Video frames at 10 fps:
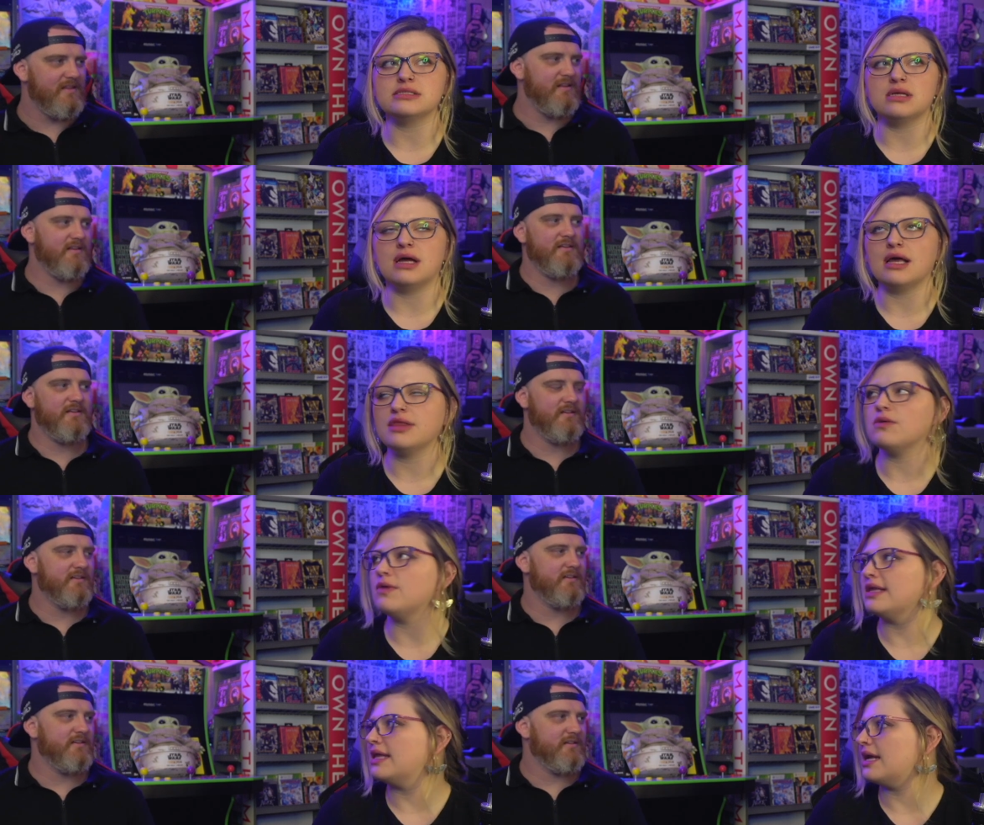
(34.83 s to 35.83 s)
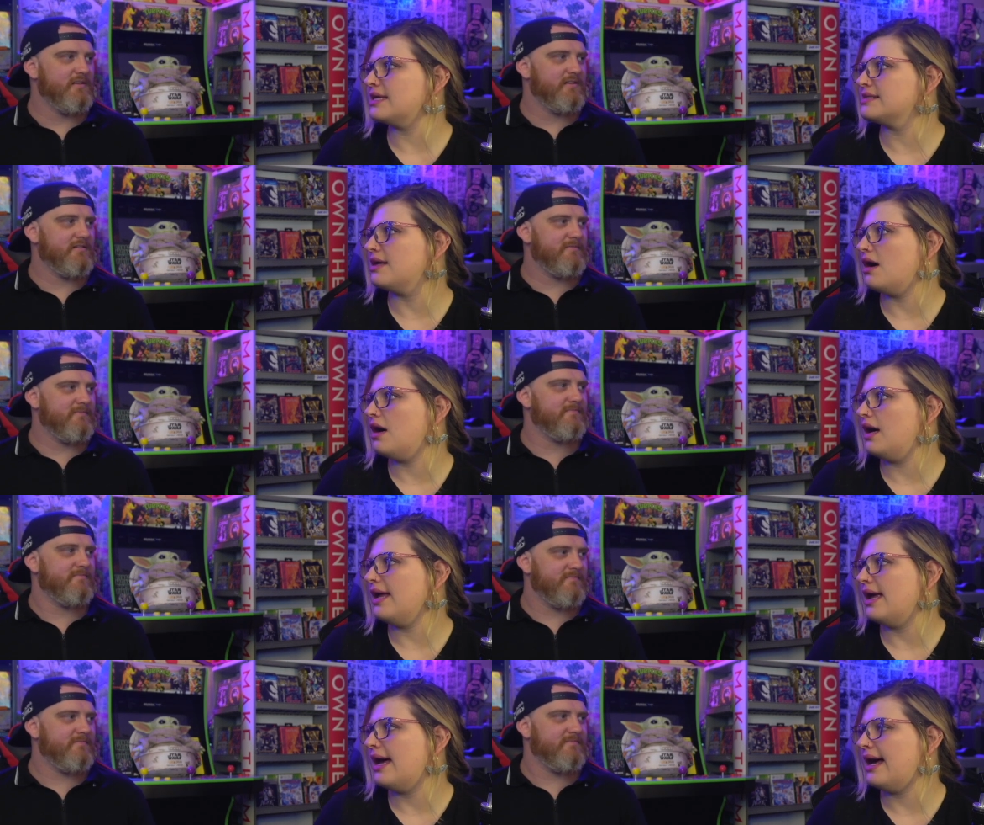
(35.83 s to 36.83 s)
Speaker 1: uh, the one that I saw.
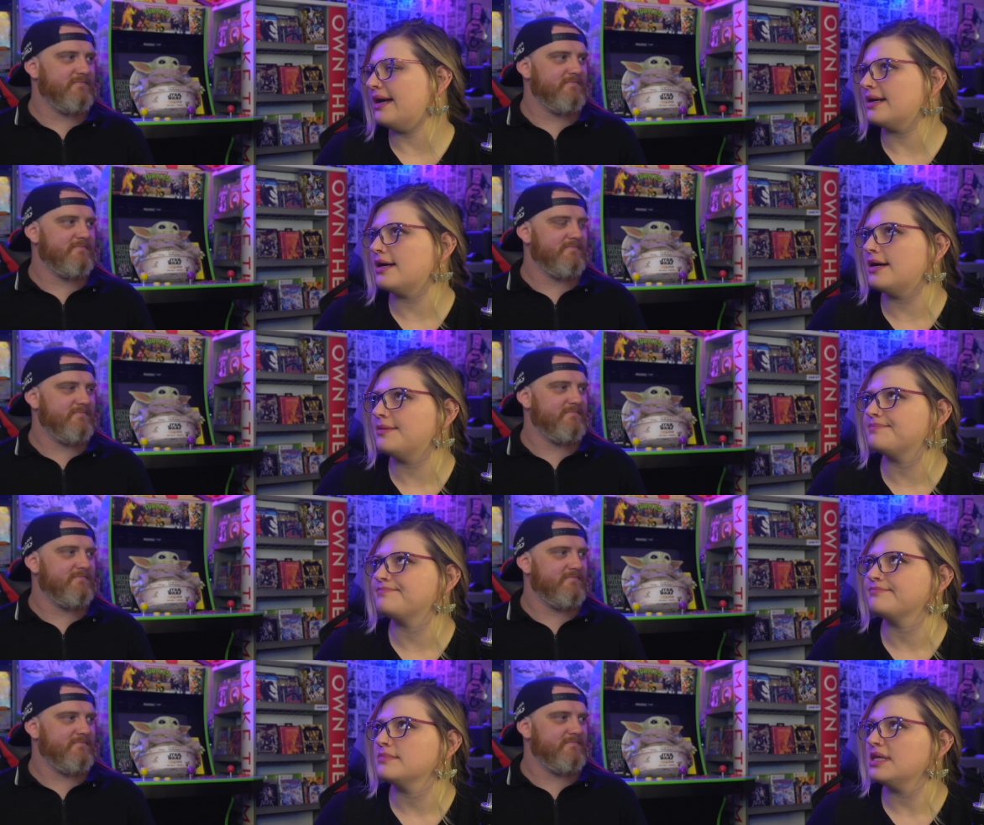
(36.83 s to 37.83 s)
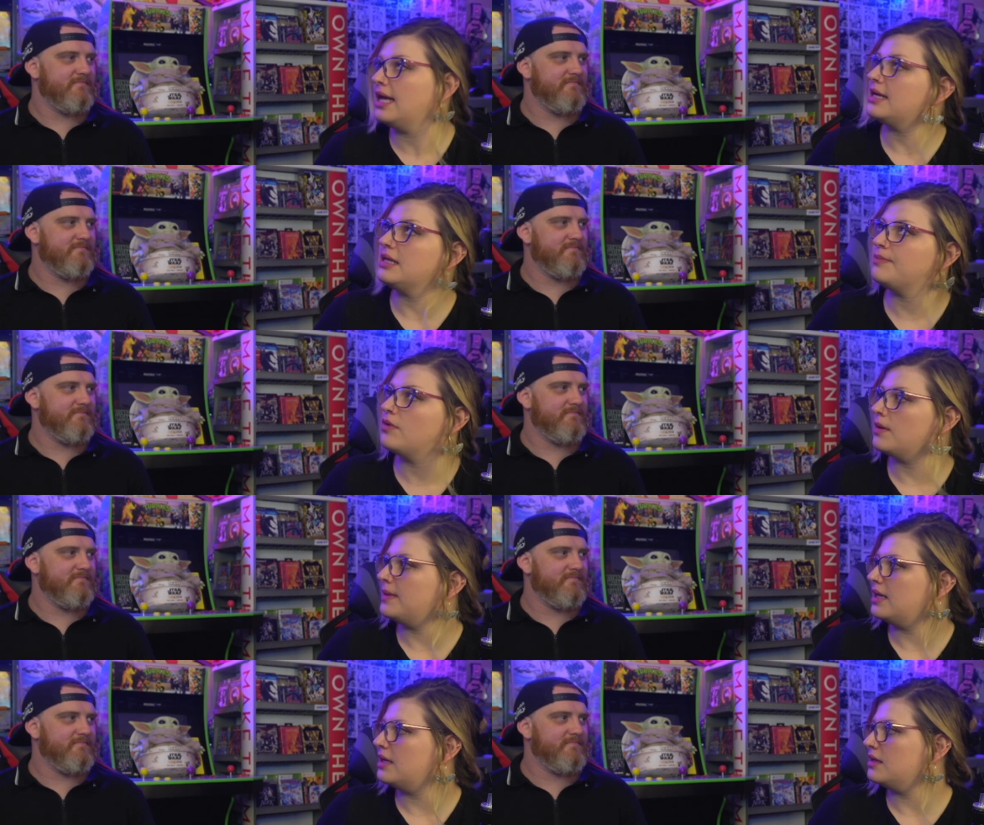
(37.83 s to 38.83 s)
It had um, Natalie
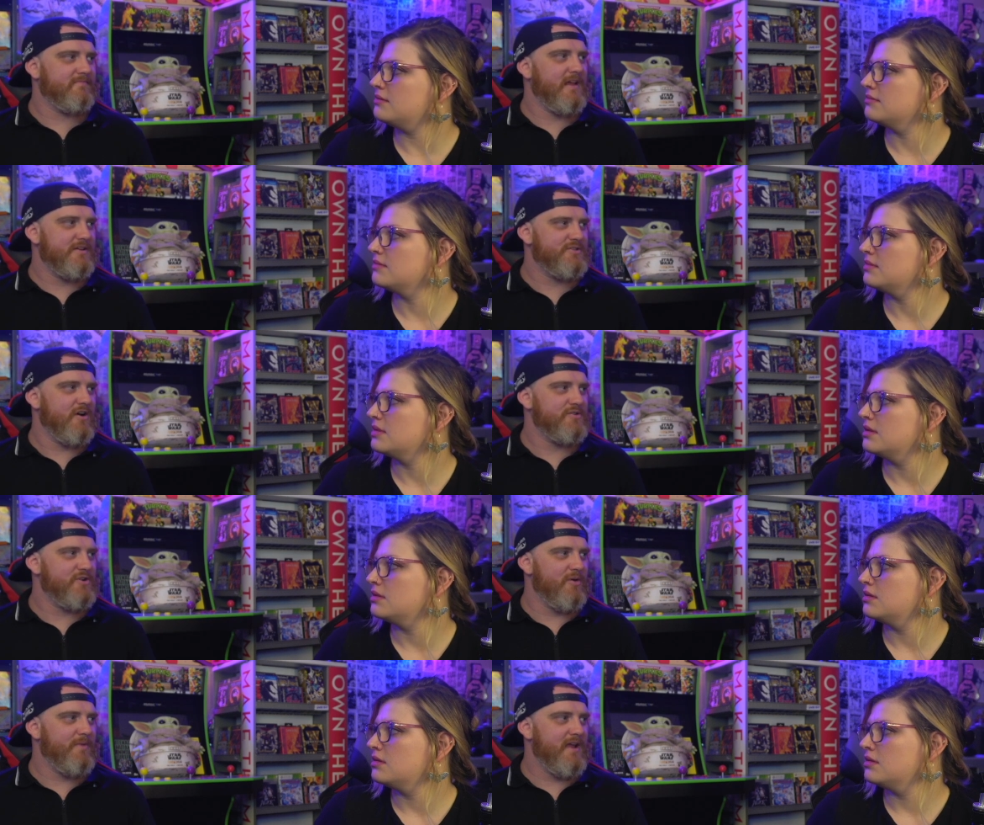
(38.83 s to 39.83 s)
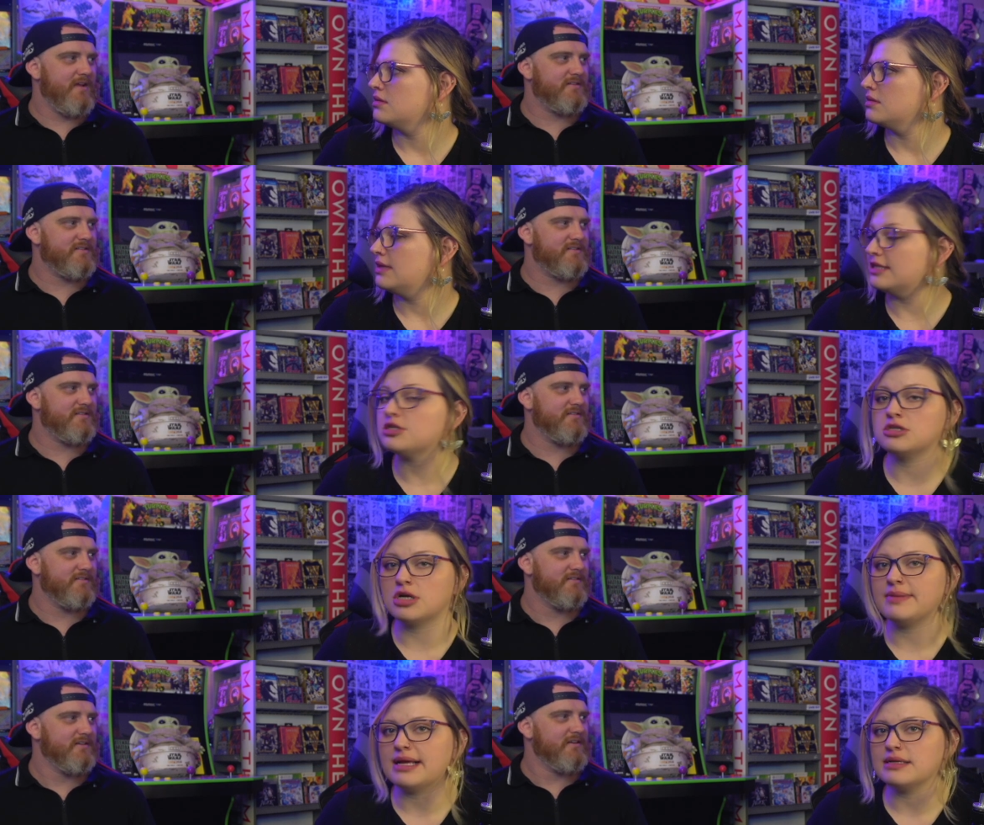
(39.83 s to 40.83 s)
Portman in it,
Speaker 2: and Jar Jar Banks, and
Speaker 1: Jar Jar
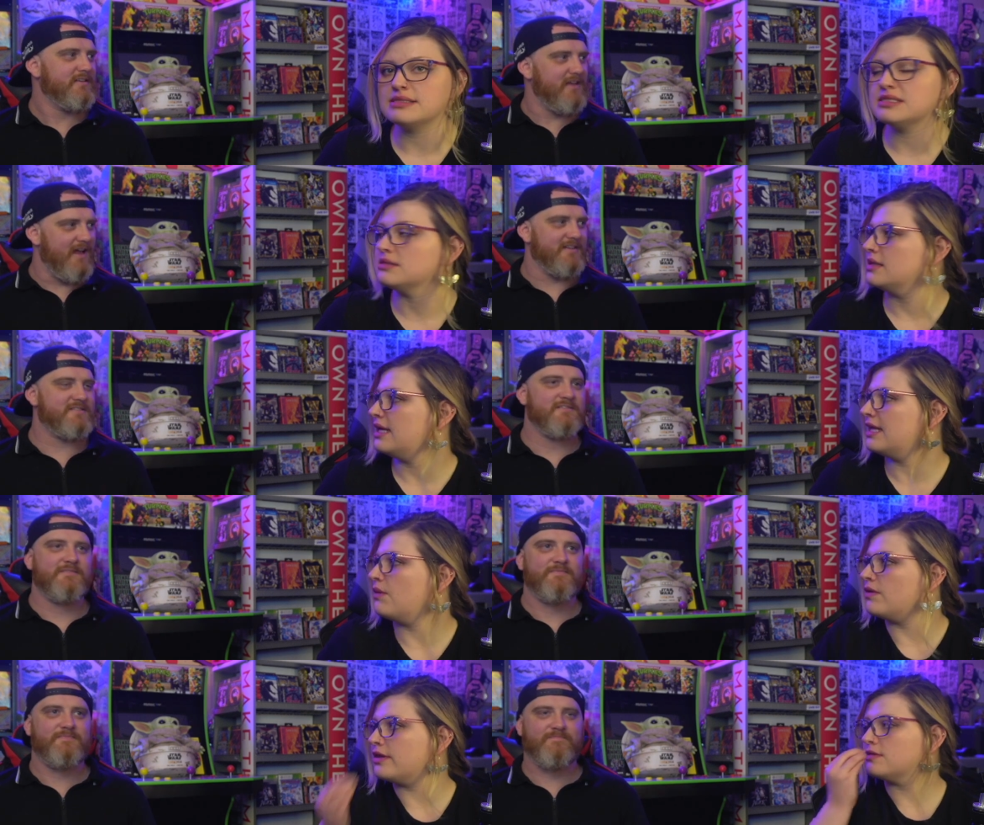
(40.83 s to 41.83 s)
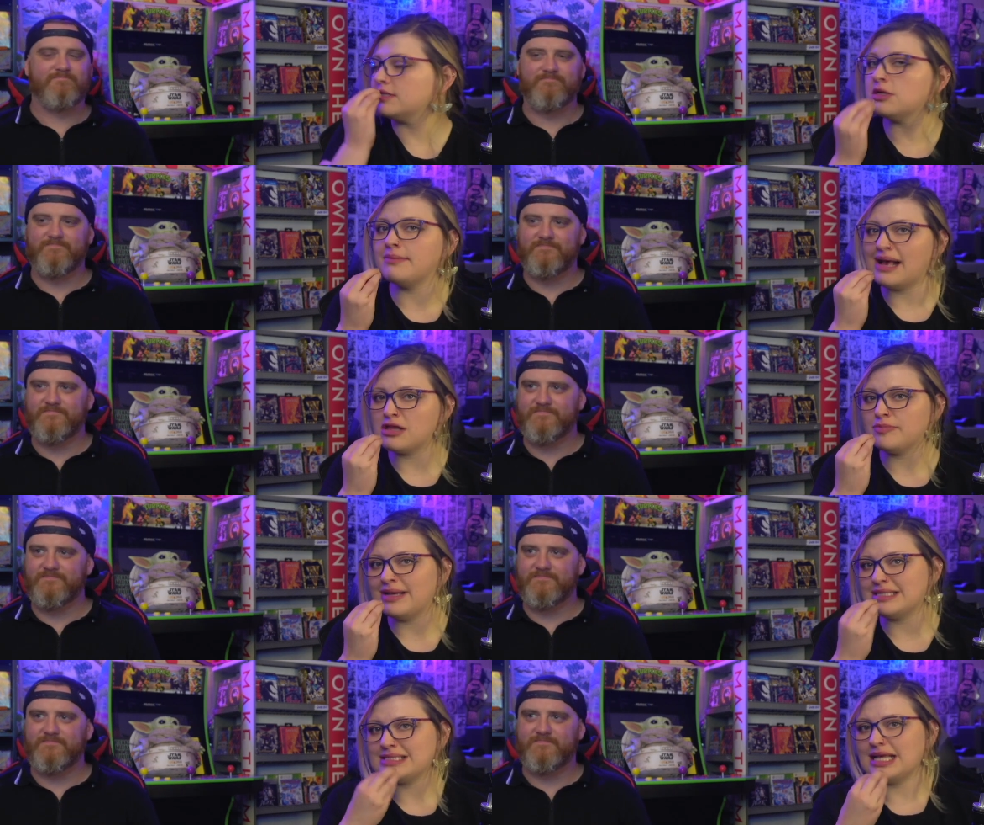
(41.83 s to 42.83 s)
Banks. Yes, and they wore those little
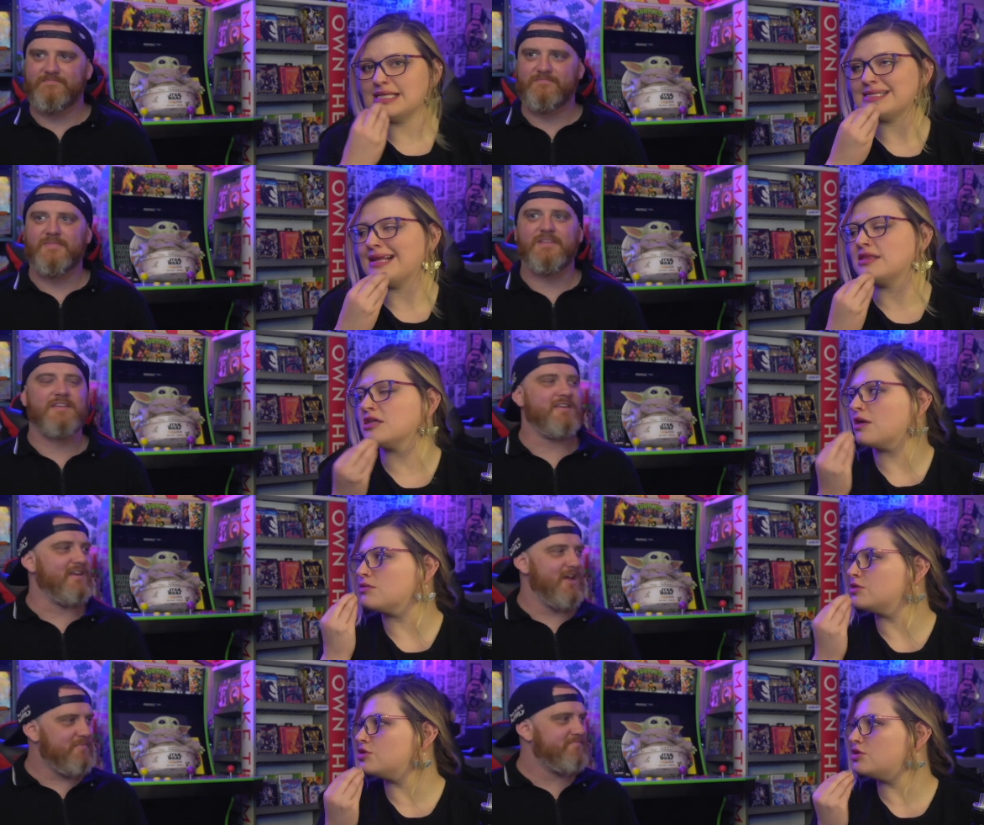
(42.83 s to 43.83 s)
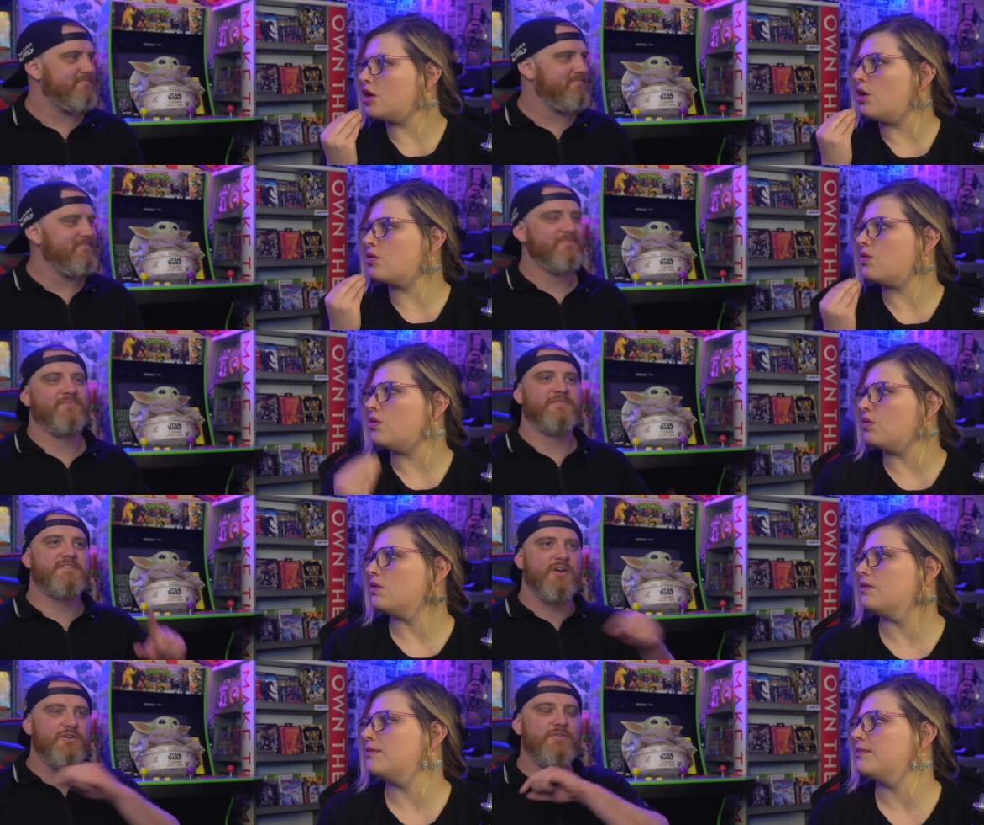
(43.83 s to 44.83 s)
mouthpiece things, and I thought that yep. was so cool. So
Speaker 2: you've